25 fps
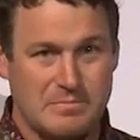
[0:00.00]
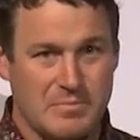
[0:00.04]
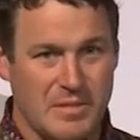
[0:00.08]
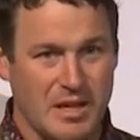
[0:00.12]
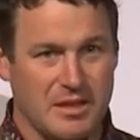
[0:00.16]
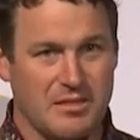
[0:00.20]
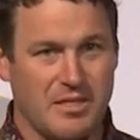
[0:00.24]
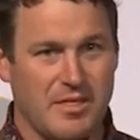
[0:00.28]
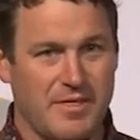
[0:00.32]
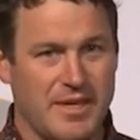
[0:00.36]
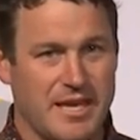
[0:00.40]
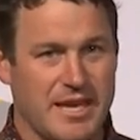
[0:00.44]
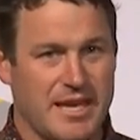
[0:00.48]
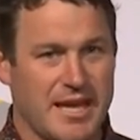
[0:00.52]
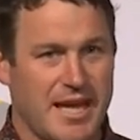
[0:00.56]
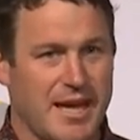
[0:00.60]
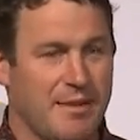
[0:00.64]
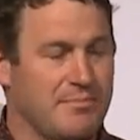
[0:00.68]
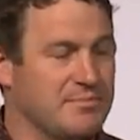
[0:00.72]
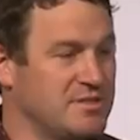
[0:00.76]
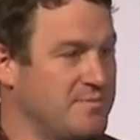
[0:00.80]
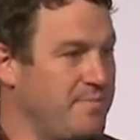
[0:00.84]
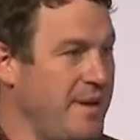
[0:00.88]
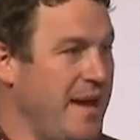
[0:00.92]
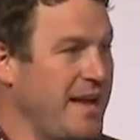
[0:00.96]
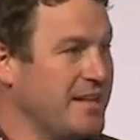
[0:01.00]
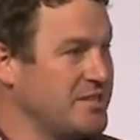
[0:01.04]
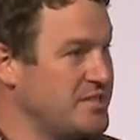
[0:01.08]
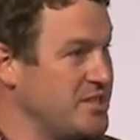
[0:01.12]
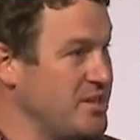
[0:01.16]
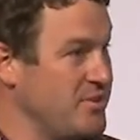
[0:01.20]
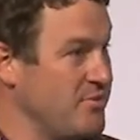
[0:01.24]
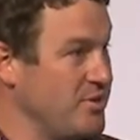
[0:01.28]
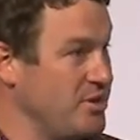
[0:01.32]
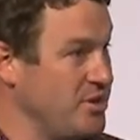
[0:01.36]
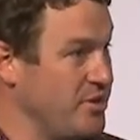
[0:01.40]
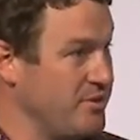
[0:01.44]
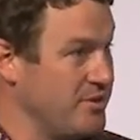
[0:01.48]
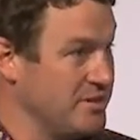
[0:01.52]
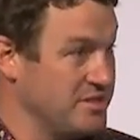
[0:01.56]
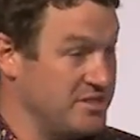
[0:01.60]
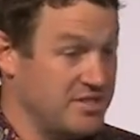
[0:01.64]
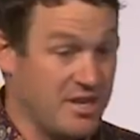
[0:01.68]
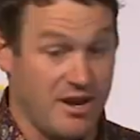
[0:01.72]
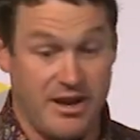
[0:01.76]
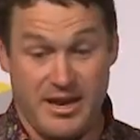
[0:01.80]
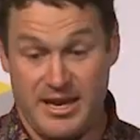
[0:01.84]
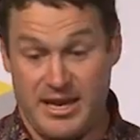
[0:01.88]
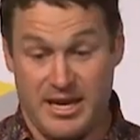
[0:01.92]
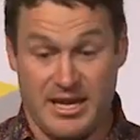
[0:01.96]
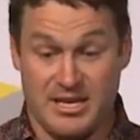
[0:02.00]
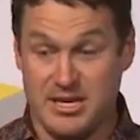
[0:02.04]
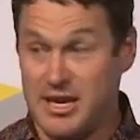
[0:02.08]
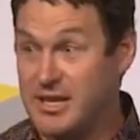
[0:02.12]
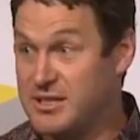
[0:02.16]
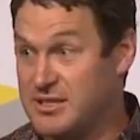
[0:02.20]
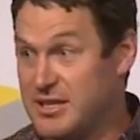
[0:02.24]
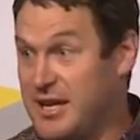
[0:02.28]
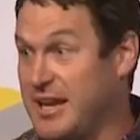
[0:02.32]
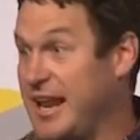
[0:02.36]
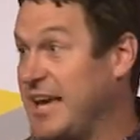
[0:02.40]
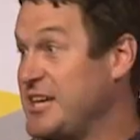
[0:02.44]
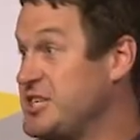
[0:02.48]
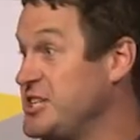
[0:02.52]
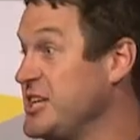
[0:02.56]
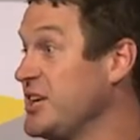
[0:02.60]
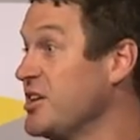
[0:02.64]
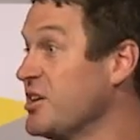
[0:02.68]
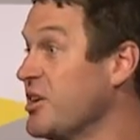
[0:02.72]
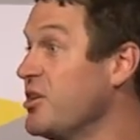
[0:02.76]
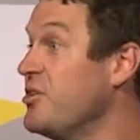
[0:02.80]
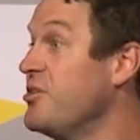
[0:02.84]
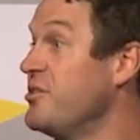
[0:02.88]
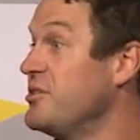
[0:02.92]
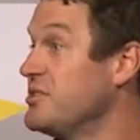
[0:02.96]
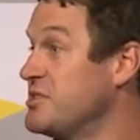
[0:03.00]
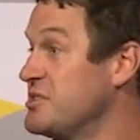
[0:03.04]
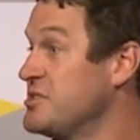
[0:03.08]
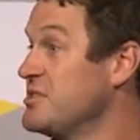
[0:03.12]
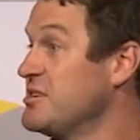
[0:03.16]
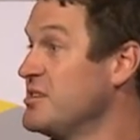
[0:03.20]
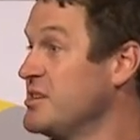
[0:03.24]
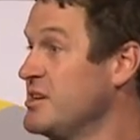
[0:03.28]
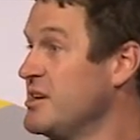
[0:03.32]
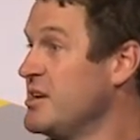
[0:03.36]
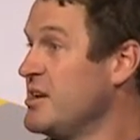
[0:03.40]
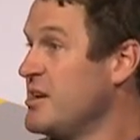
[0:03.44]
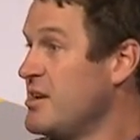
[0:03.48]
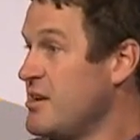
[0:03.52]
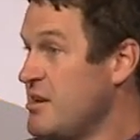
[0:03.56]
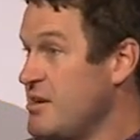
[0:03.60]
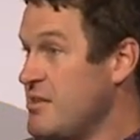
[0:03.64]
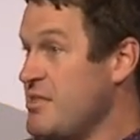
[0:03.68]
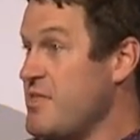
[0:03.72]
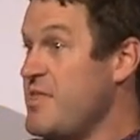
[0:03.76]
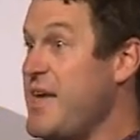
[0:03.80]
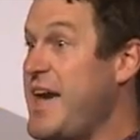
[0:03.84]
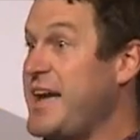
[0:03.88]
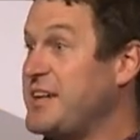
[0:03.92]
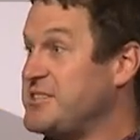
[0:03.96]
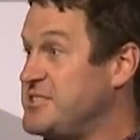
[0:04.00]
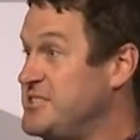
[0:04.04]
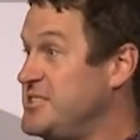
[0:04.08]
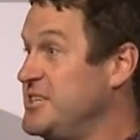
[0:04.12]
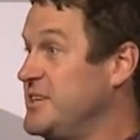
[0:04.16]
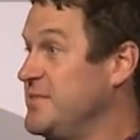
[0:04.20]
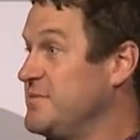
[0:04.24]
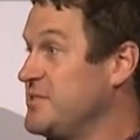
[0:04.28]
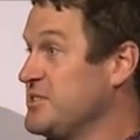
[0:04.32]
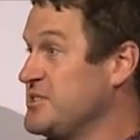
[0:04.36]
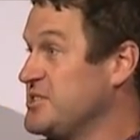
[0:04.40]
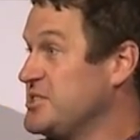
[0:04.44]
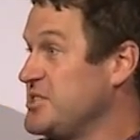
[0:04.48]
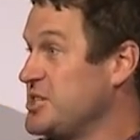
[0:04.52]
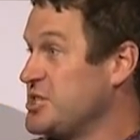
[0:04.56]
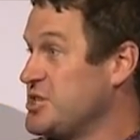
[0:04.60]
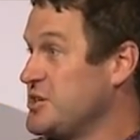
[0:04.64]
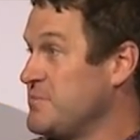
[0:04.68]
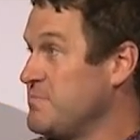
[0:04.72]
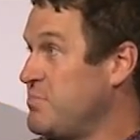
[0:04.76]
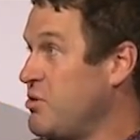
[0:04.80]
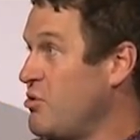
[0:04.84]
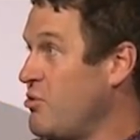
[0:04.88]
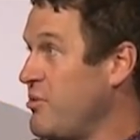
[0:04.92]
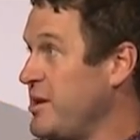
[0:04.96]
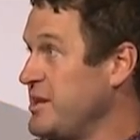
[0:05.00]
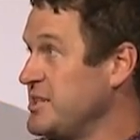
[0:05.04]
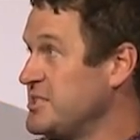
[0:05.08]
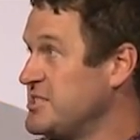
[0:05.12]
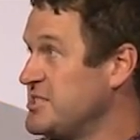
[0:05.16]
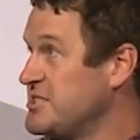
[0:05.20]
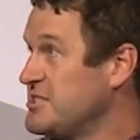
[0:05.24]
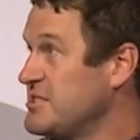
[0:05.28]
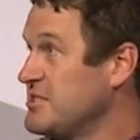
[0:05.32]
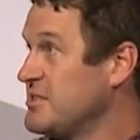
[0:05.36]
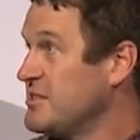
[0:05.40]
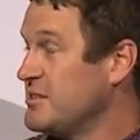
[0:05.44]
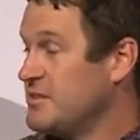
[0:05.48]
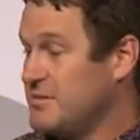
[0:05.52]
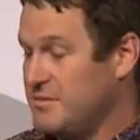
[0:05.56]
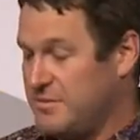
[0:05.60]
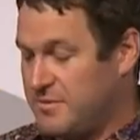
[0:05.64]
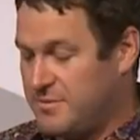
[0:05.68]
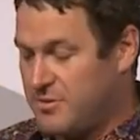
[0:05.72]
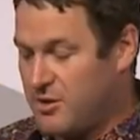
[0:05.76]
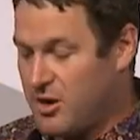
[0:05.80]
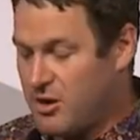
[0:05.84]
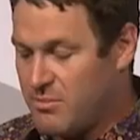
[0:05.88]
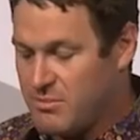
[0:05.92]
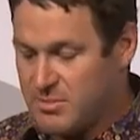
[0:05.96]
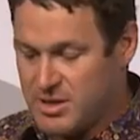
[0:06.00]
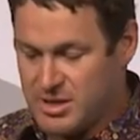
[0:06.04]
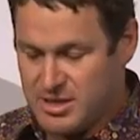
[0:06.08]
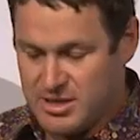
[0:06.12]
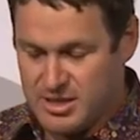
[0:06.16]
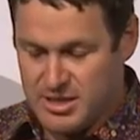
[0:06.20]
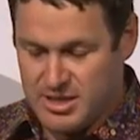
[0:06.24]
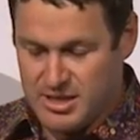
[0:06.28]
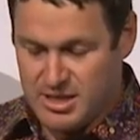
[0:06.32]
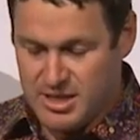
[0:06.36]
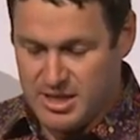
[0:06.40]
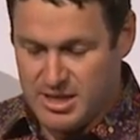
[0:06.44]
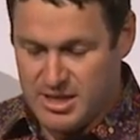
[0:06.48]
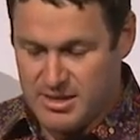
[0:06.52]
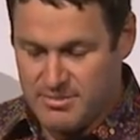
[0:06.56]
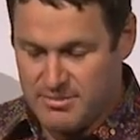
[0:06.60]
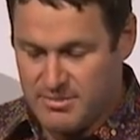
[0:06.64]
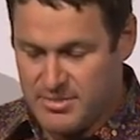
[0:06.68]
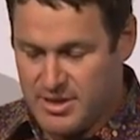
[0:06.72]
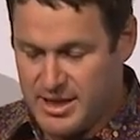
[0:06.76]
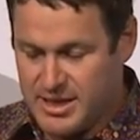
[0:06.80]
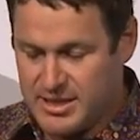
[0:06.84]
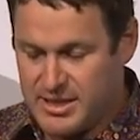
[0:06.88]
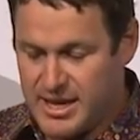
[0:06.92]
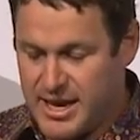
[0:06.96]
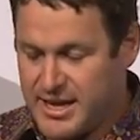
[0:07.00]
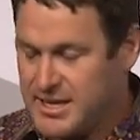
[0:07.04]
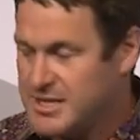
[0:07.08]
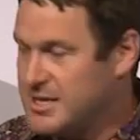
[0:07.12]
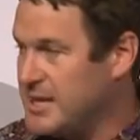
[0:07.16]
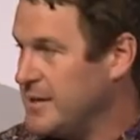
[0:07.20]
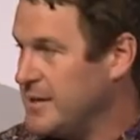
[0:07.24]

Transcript: that then comes back to you and you can say, okay, it actually learnt that set of decision points from my data.